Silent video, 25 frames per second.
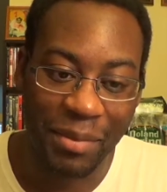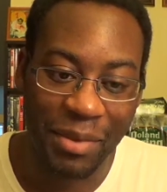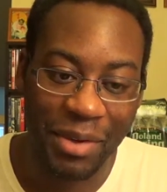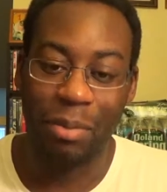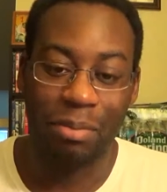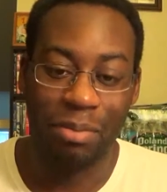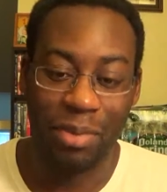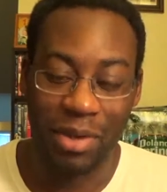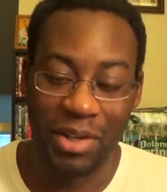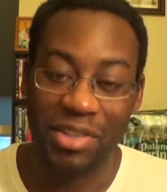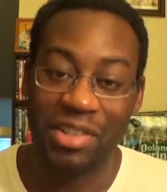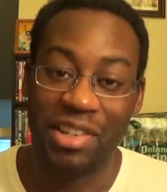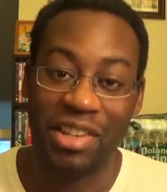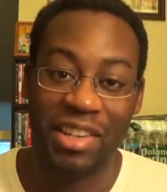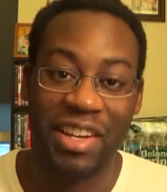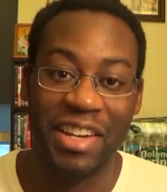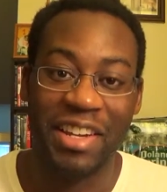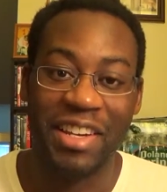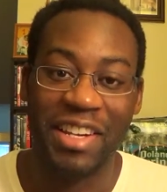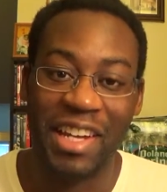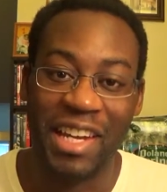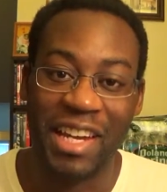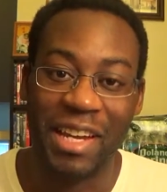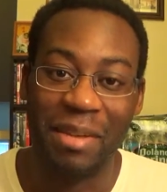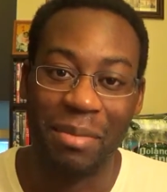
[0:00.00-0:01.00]
basically
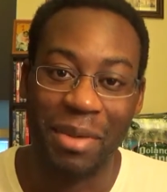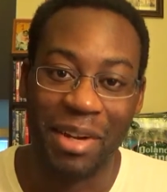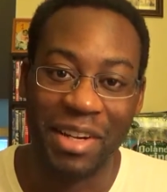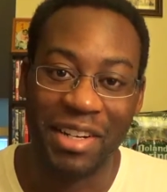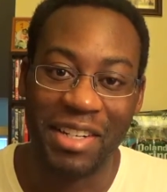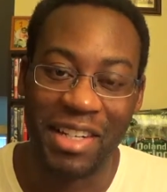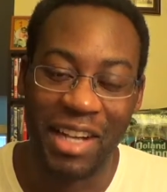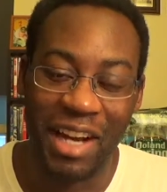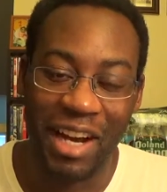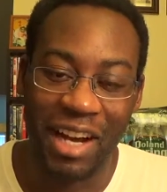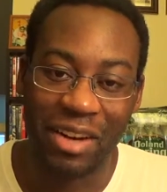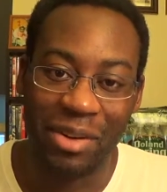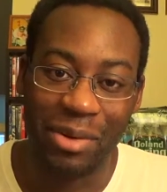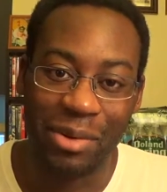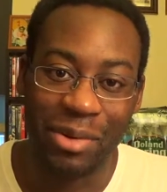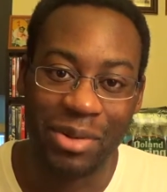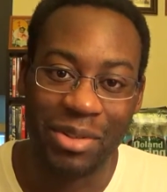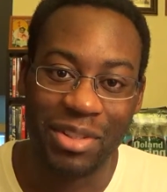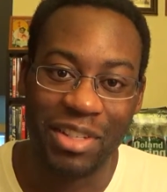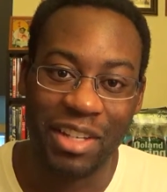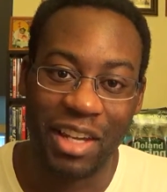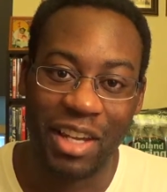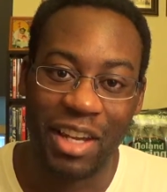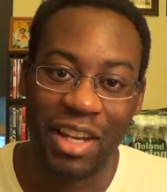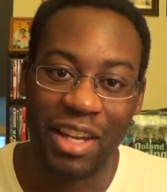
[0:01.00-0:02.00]
named
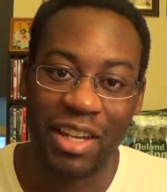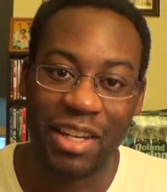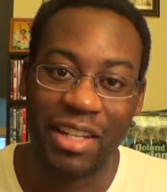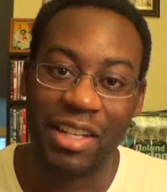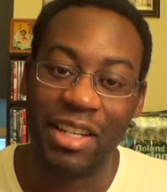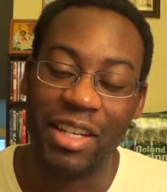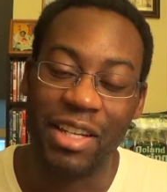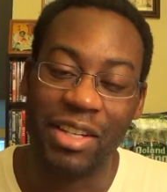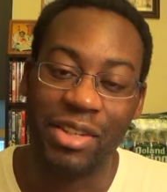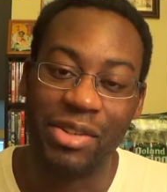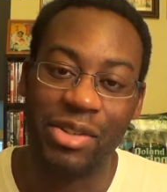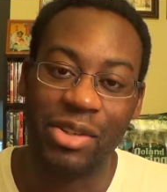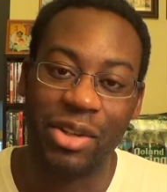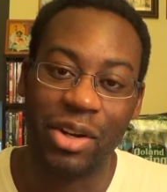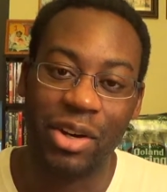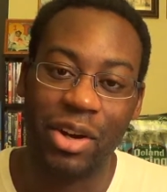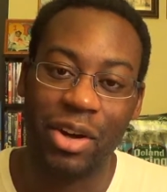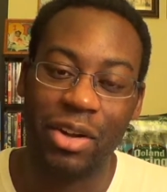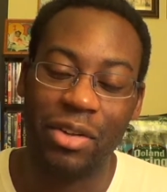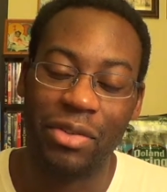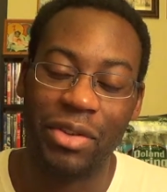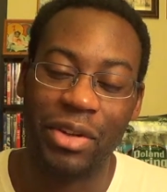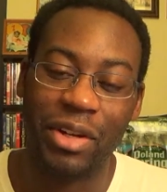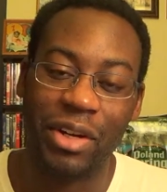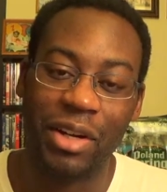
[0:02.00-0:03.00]
McDonald's, and he
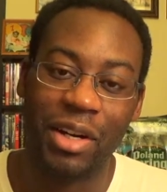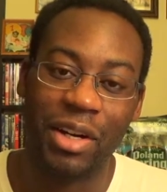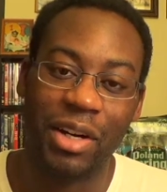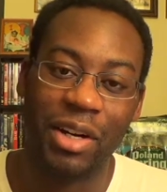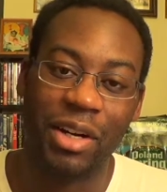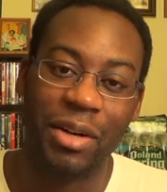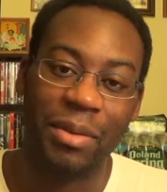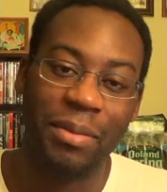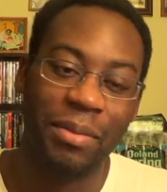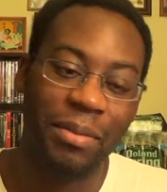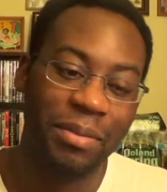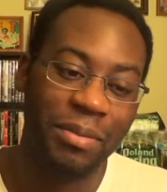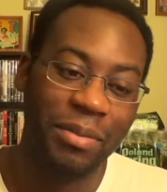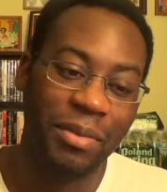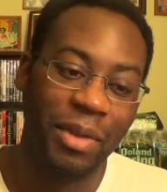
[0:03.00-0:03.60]
saw their